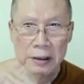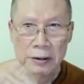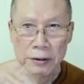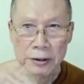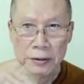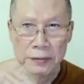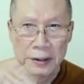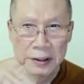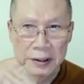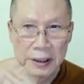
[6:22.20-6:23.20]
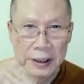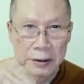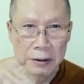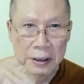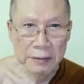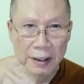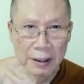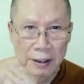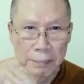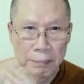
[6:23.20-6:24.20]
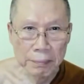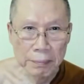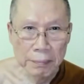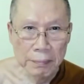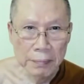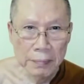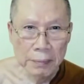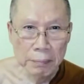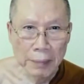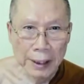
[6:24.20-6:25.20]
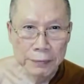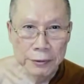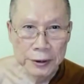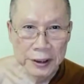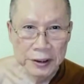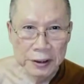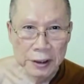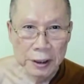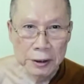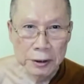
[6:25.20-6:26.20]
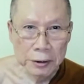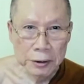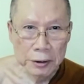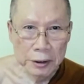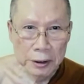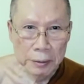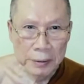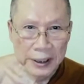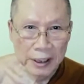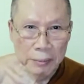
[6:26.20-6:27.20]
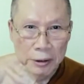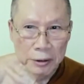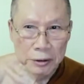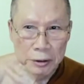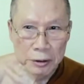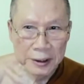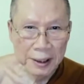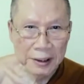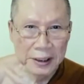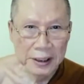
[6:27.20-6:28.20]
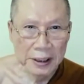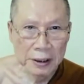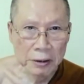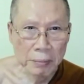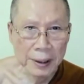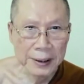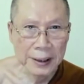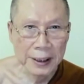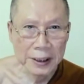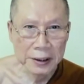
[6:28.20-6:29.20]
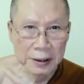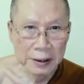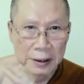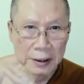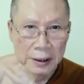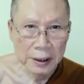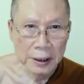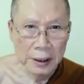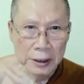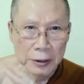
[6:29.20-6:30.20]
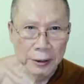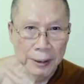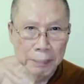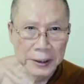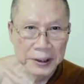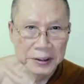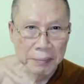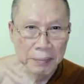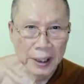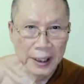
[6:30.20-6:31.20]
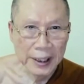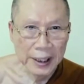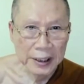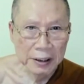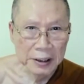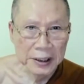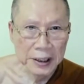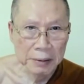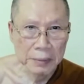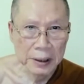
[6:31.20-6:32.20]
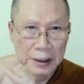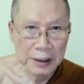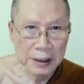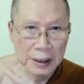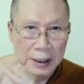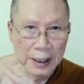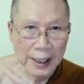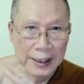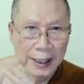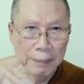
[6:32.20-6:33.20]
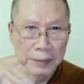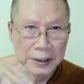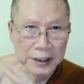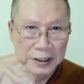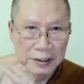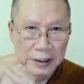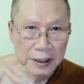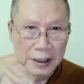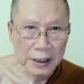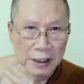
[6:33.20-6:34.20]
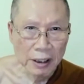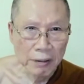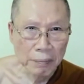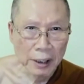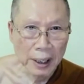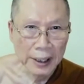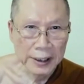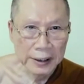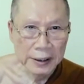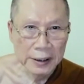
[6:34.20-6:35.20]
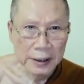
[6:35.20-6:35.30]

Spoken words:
So you first need to develop mindfulness to be able to succeed in your meditation, to have peace of mind and contentment and happiness of mind.